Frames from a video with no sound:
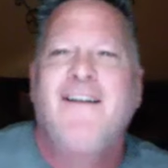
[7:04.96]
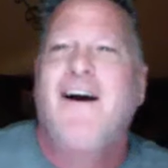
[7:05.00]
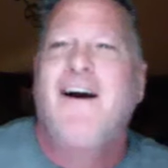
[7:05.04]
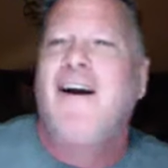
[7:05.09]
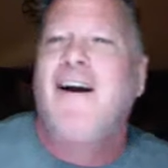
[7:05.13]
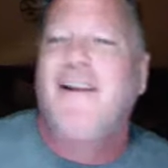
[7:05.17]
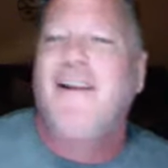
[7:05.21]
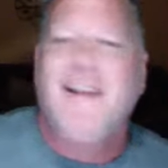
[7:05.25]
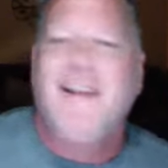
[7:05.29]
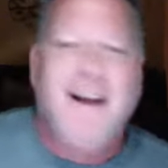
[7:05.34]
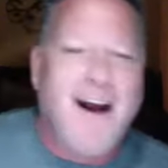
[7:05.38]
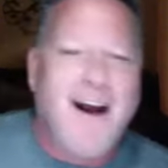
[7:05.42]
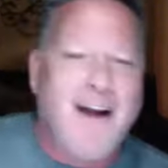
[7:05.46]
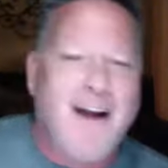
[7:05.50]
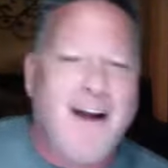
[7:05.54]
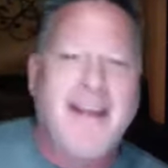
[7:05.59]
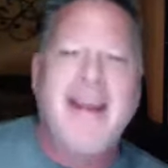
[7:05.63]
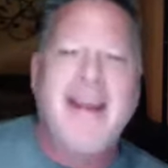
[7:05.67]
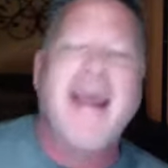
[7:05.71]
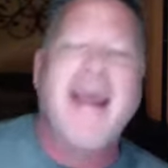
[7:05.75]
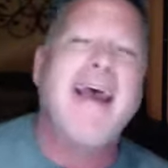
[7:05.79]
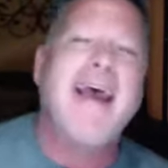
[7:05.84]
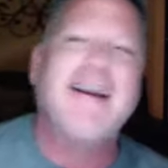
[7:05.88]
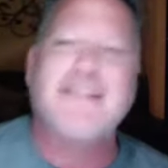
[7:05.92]
Are, are
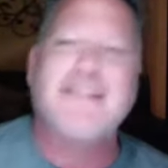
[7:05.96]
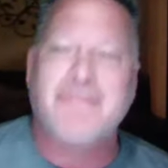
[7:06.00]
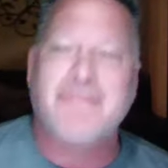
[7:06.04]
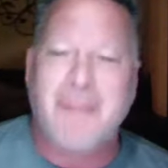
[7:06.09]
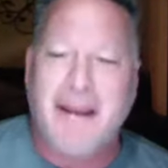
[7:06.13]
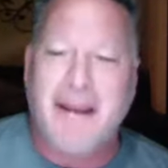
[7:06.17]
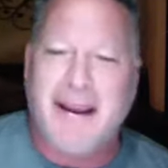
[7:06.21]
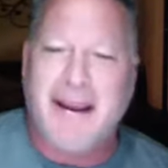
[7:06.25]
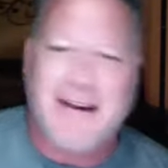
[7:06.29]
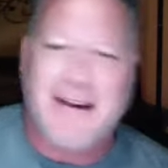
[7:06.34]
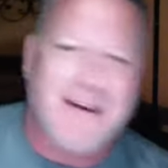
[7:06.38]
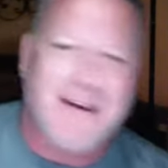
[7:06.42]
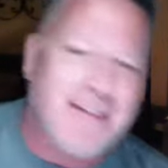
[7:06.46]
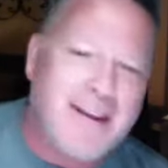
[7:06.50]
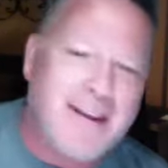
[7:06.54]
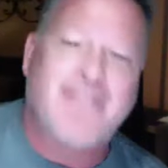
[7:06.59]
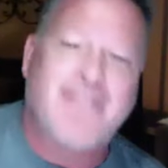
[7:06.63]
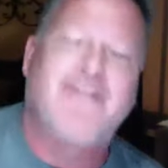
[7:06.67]
they X-Men? Are they